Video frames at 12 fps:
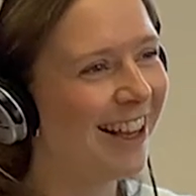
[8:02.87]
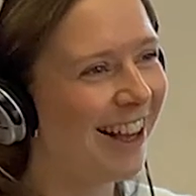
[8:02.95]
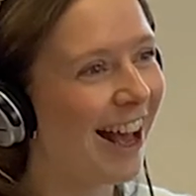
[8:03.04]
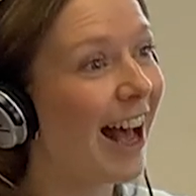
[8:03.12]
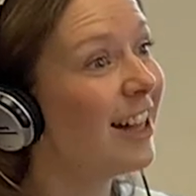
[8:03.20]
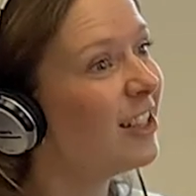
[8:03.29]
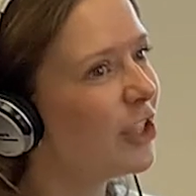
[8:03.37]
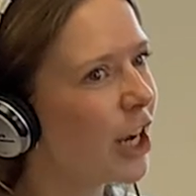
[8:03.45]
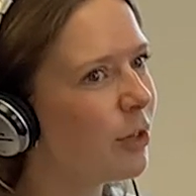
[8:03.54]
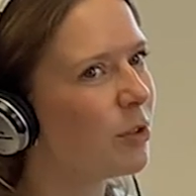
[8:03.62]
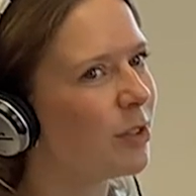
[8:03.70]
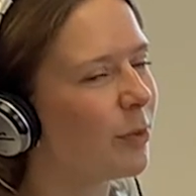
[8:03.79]
And
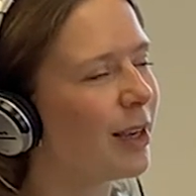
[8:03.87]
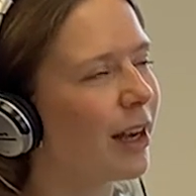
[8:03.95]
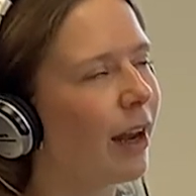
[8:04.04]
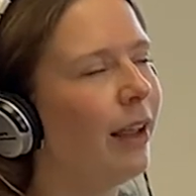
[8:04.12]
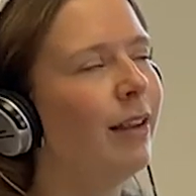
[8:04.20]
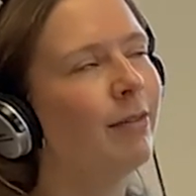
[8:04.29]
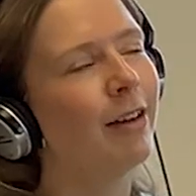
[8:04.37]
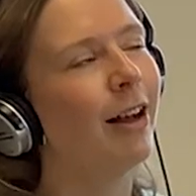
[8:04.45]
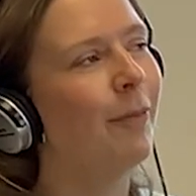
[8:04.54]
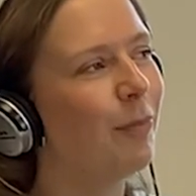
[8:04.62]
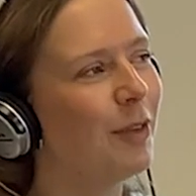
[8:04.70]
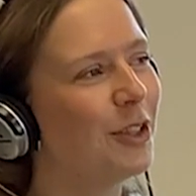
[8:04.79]
Jedward, weirdly,
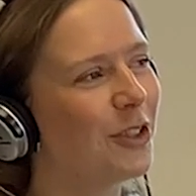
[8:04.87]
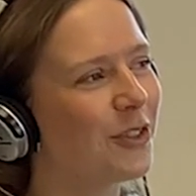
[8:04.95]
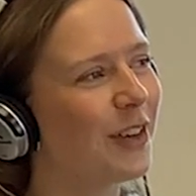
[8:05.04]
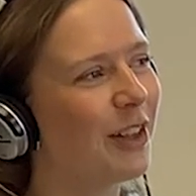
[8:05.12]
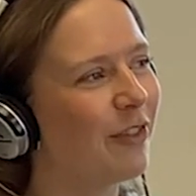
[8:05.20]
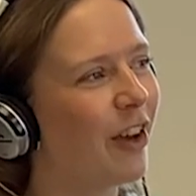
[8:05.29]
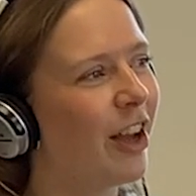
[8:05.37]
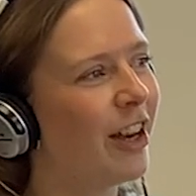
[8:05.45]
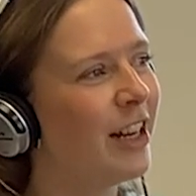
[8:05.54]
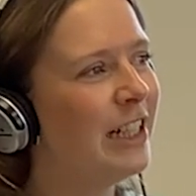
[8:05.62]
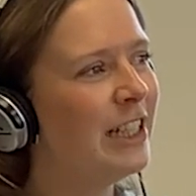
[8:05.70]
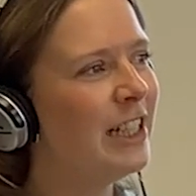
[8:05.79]
which was really fun.